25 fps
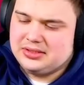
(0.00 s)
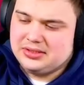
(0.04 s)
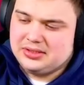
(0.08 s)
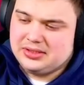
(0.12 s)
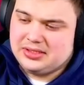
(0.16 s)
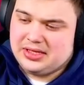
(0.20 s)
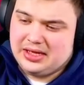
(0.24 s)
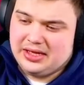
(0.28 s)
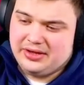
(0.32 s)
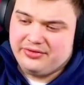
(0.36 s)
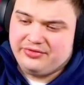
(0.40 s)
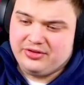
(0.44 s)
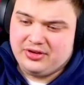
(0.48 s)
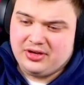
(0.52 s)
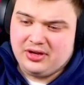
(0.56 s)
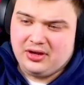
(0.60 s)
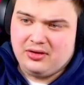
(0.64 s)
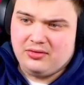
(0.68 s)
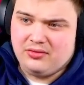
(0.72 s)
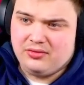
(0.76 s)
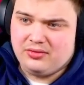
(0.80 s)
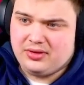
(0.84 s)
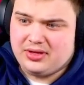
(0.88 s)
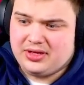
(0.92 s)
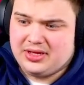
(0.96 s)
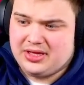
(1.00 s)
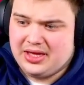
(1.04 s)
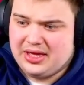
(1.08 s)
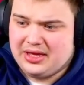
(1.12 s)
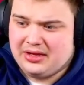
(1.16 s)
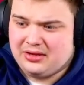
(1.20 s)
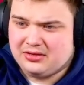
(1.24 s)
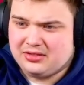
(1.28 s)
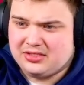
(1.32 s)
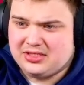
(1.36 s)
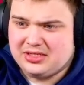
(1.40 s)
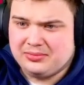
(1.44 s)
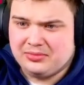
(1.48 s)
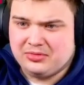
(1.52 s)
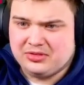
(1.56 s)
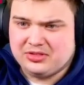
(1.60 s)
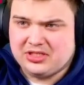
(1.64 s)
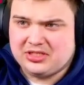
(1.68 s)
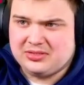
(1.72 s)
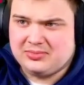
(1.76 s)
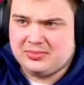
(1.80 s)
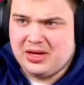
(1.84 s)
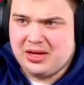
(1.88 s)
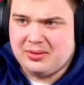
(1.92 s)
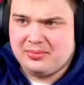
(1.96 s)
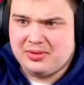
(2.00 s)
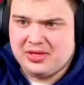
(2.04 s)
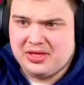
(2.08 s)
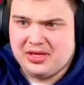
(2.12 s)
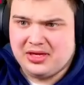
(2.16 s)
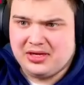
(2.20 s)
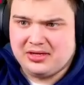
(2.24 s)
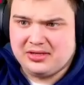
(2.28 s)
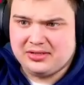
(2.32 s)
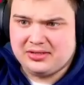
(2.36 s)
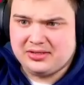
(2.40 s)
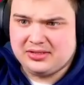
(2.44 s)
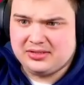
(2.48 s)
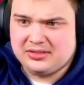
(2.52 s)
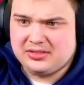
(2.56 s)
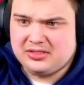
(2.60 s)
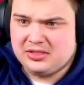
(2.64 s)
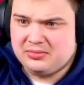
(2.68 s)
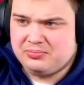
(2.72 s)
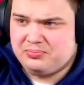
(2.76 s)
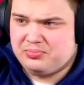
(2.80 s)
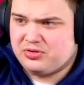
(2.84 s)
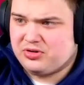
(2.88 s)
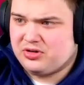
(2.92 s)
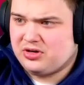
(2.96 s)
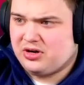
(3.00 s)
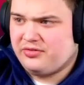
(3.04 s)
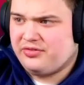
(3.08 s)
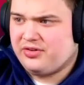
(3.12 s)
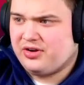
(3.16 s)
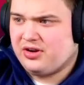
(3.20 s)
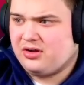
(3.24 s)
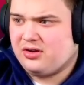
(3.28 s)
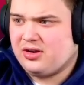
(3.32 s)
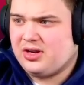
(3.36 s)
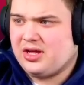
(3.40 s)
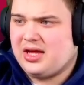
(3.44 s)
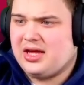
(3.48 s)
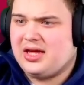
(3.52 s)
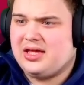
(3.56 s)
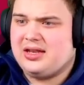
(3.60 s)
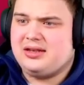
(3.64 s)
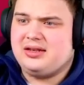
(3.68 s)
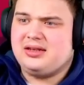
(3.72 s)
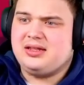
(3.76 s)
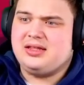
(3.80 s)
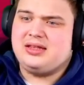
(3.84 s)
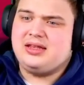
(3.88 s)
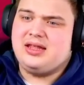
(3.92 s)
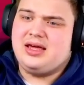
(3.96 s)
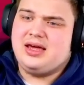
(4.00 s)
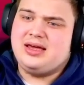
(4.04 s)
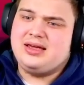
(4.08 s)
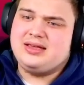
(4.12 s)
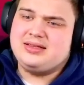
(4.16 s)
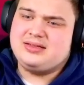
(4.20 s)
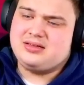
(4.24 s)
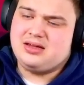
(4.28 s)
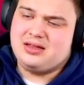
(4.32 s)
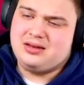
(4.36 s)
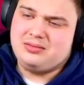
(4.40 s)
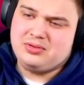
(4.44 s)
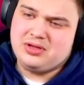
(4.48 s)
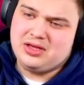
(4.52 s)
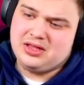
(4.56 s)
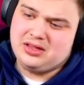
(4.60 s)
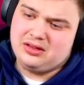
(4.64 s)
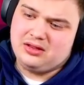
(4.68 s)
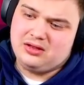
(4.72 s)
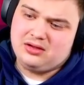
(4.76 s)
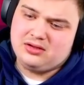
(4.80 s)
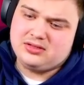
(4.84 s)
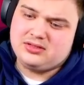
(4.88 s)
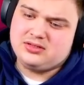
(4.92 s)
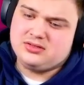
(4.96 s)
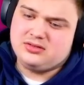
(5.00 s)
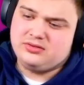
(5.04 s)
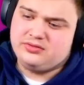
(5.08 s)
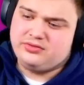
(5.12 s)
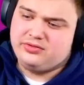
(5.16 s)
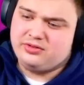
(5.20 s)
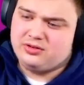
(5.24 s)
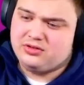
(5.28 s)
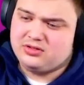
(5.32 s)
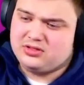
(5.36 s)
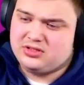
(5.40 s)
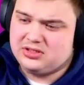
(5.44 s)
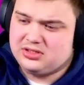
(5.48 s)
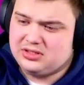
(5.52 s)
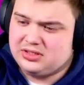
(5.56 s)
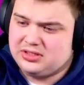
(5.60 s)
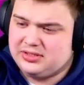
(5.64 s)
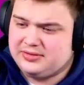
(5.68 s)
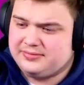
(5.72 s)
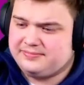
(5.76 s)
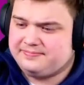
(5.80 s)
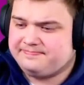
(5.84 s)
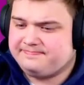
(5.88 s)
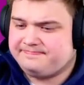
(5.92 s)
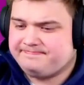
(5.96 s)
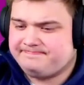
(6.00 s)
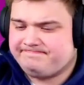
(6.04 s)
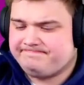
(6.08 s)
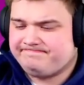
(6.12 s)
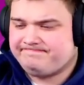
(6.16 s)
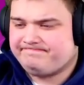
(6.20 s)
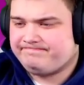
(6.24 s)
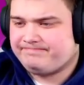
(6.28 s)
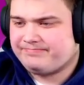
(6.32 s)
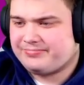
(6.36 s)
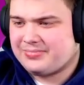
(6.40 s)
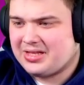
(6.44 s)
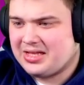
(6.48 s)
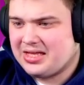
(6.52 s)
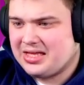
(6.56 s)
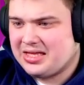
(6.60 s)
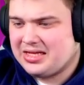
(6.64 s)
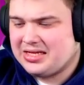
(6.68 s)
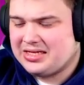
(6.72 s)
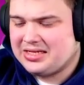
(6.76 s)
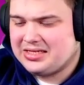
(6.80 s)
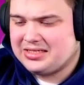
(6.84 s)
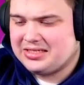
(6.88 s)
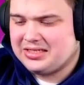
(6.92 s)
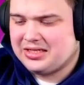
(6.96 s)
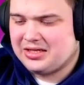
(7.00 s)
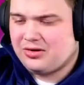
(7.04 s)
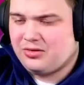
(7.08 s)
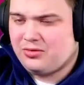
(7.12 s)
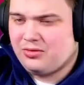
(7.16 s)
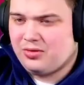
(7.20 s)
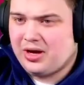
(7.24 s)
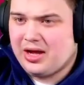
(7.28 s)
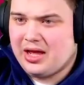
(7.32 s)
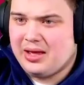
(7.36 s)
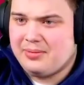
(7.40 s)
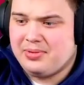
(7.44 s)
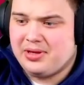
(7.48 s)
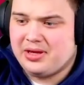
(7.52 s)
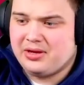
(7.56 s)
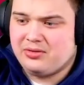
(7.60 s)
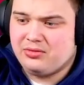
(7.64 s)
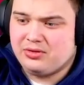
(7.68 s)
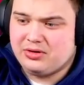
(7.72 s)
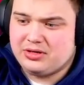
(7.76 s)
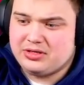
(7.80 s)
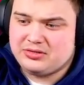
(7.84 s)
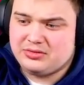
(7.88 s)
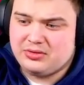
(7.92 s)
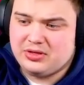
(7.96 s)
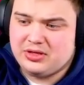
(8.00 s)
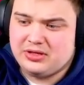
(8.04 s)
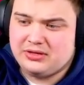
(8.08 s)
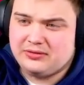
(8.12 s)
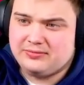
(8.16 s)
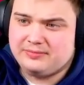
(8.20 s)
If we don't get good symbols, this might be hard to profit on, and that is going to be a loss, unfortunately. Quite a big one as well.